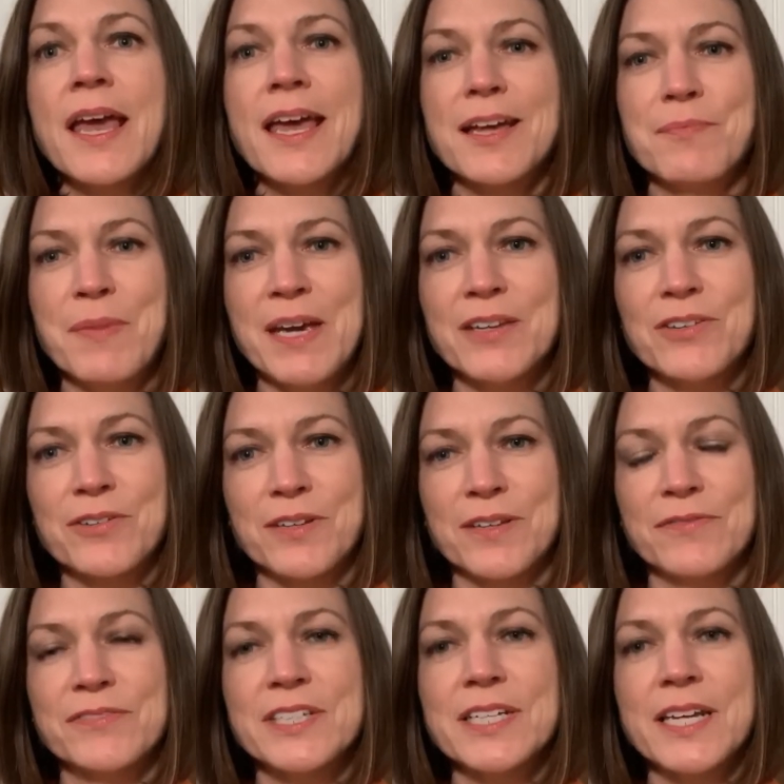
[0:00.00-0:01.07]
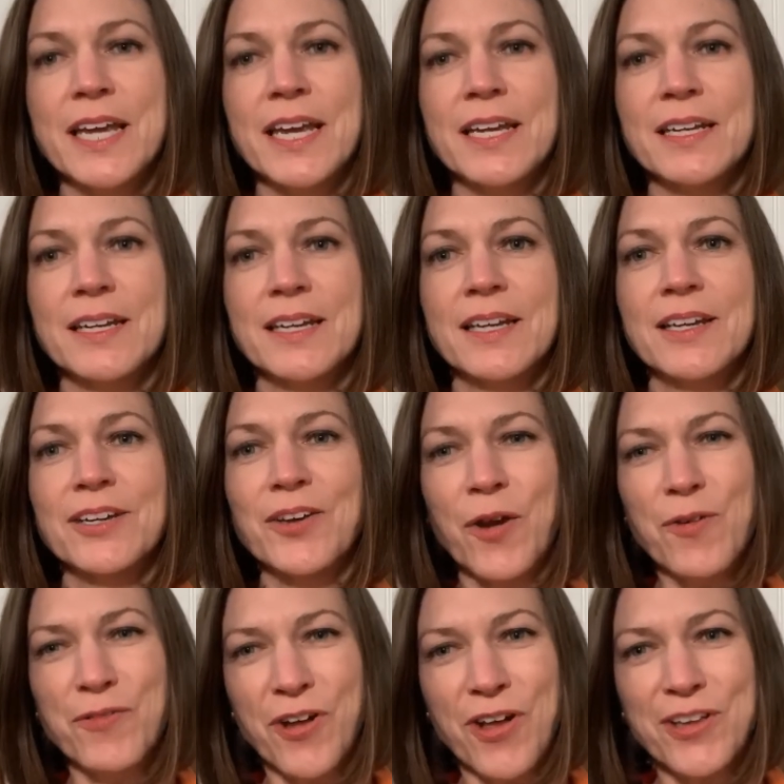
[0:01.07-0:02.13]
and make your gift today.
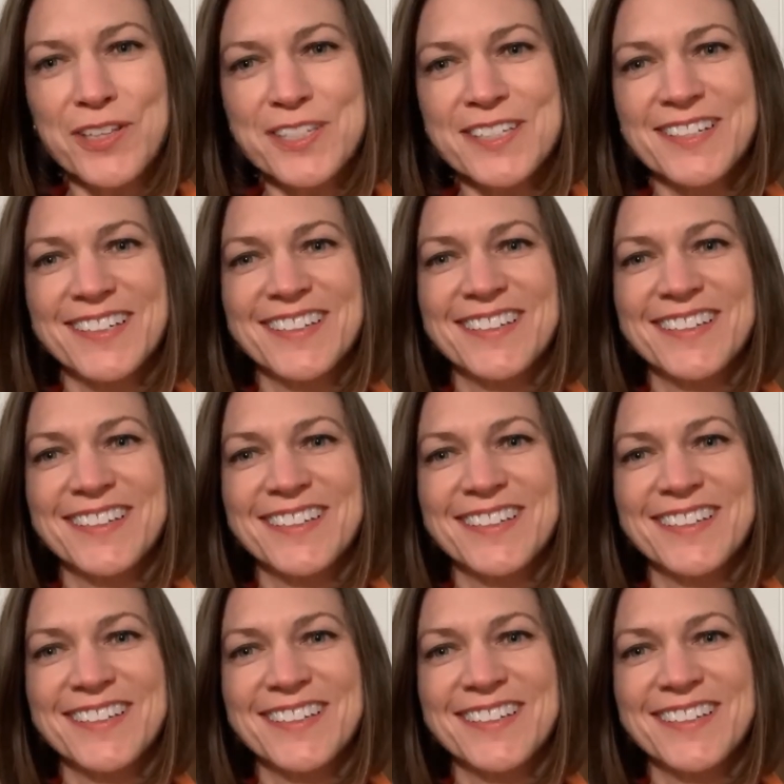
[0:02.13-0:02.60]
Go Vols!